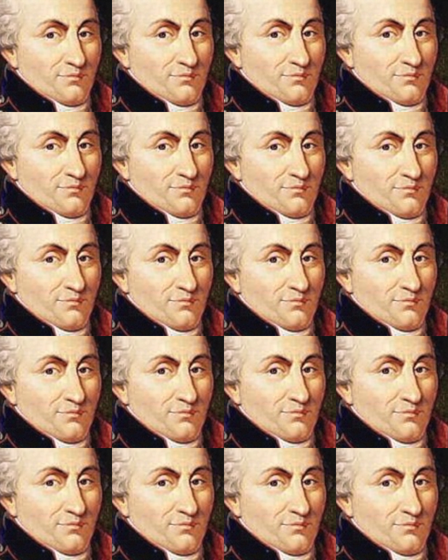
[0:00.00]

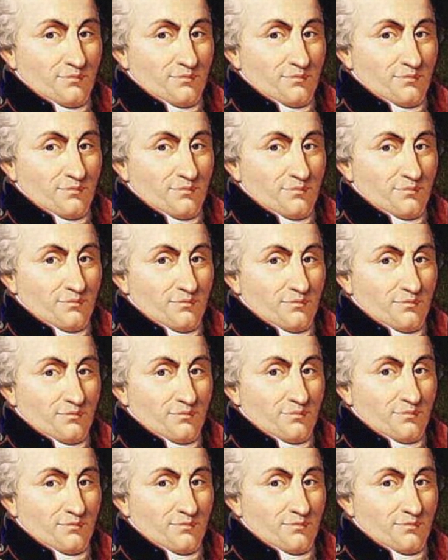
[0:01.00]

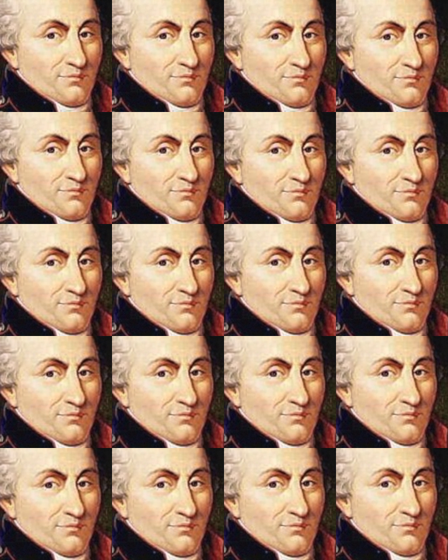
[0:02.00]

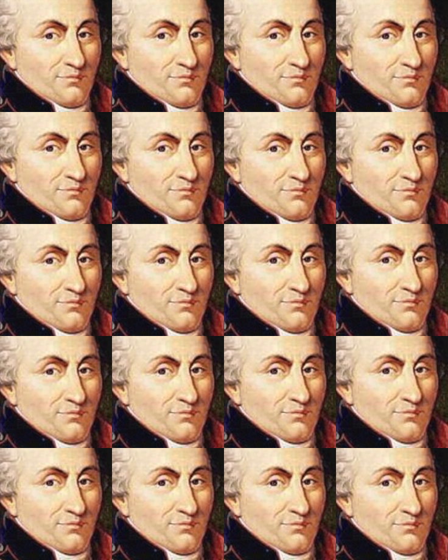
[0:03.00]

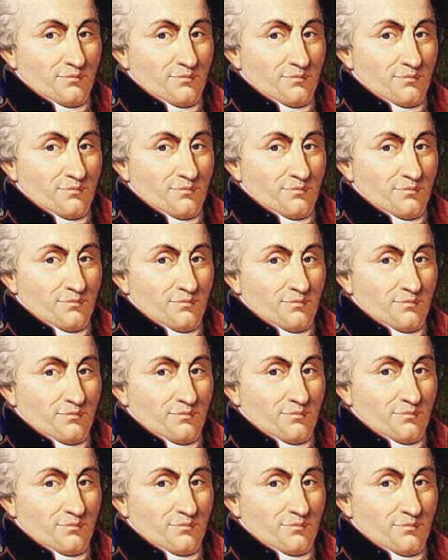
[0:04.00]

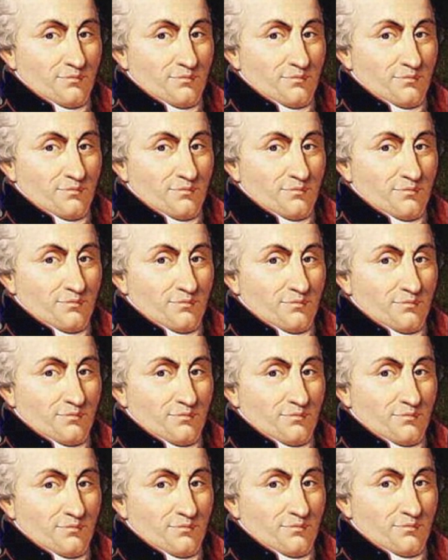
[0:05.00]

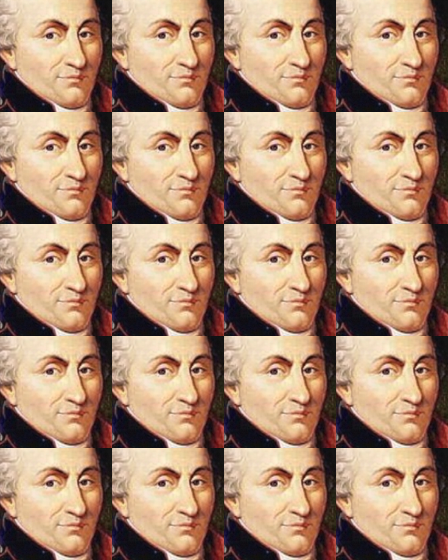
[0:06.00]
Nothing is said.